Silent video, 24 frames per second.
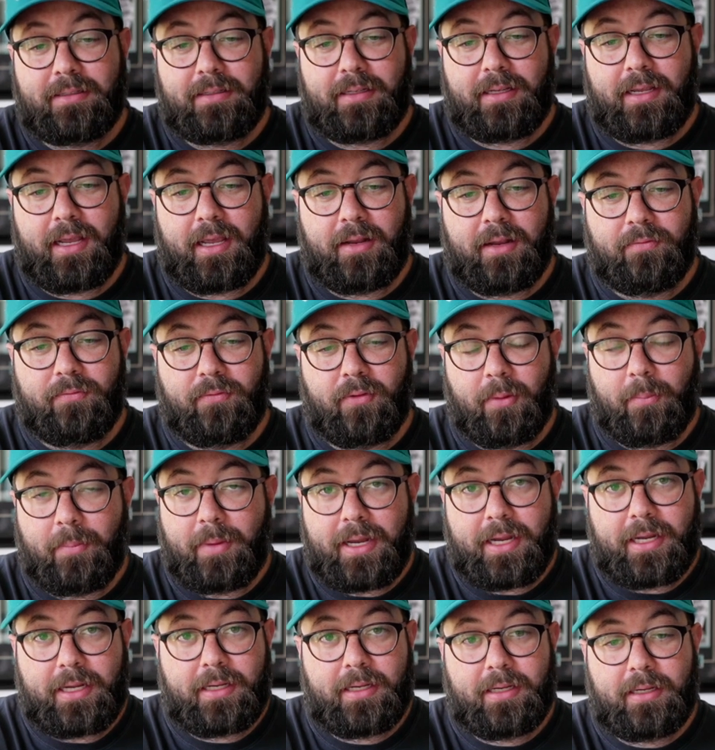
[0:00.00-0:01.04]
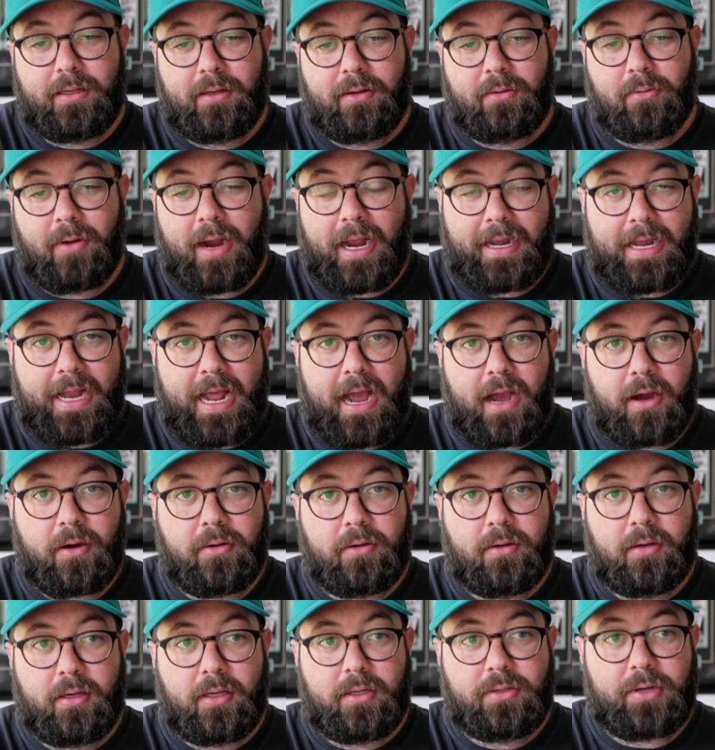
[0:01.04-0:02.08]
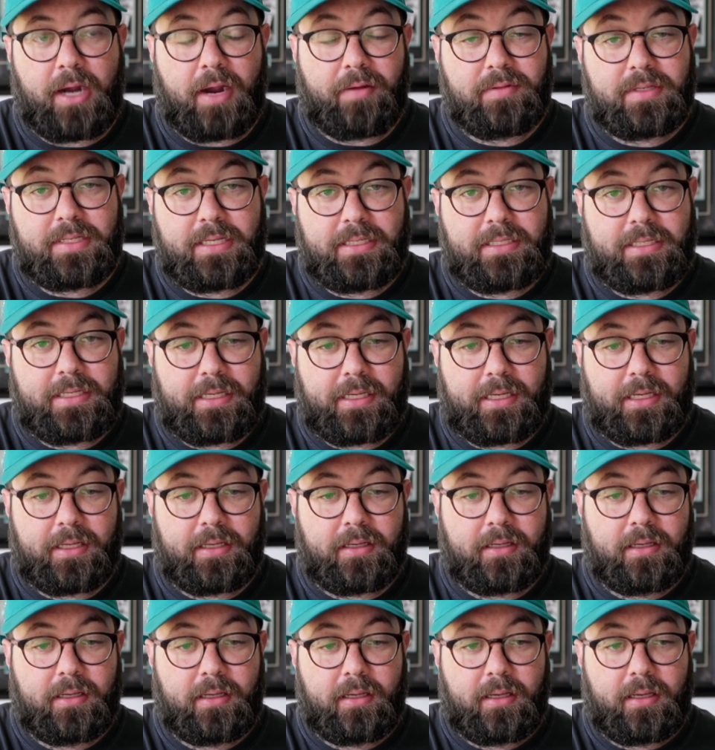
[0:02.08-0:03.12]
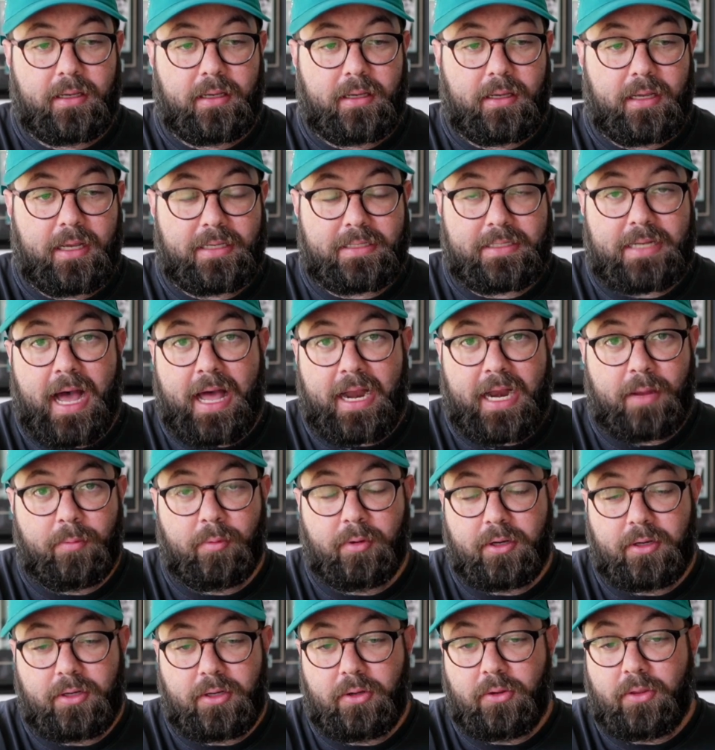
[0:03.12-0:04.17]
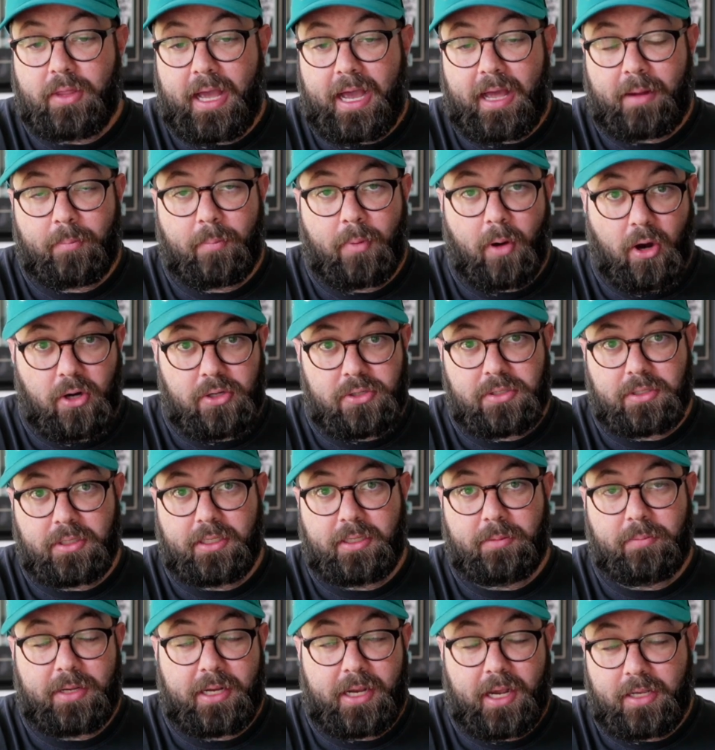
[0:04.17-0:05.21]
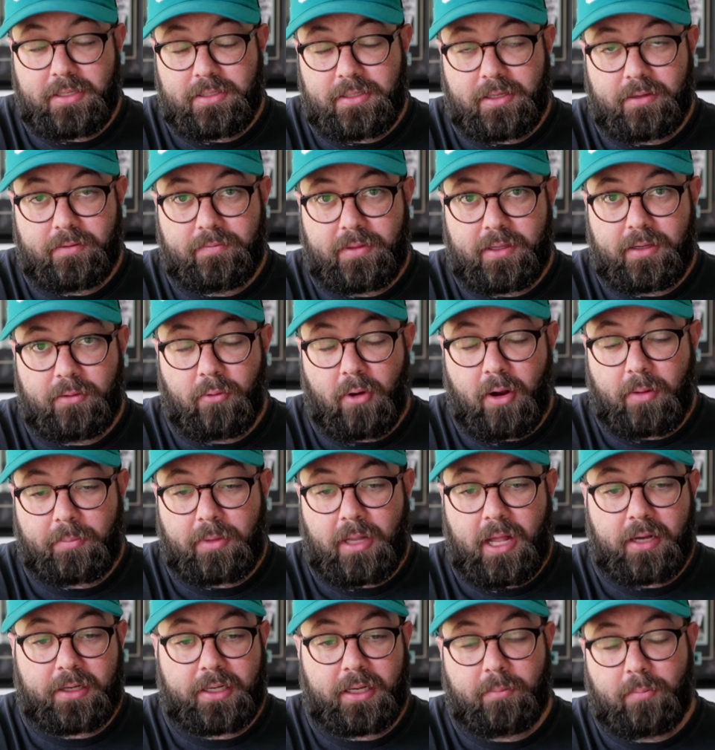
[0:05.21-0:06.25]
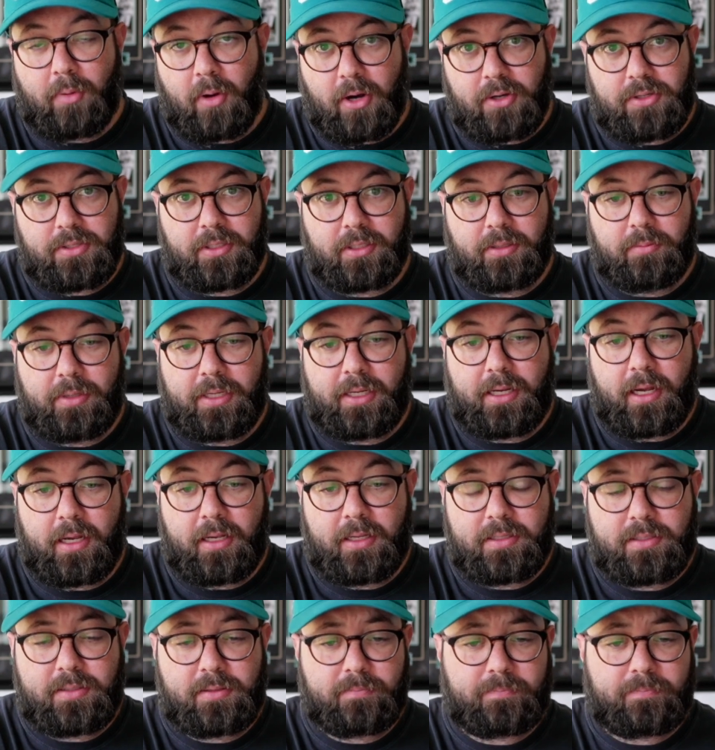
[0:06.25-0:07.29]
And for me right now, Travis Etienne is not able to do that, partially because of the run blocking, partially because